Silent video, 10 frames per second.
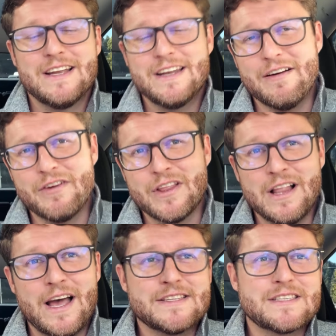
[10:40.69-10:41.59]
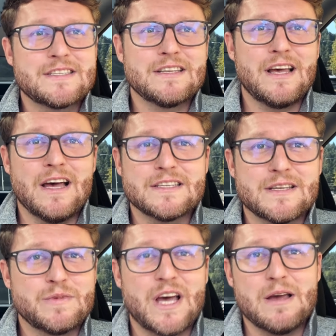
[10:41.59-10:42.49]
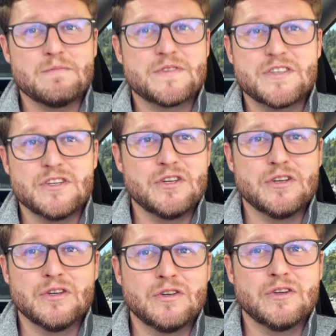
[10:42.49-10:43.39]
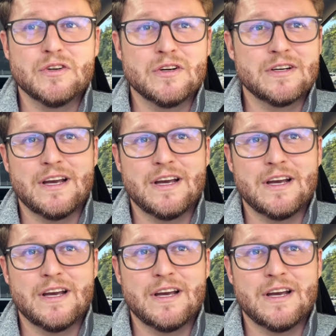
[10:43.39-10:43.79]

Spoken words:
Nevertheless, sometimes you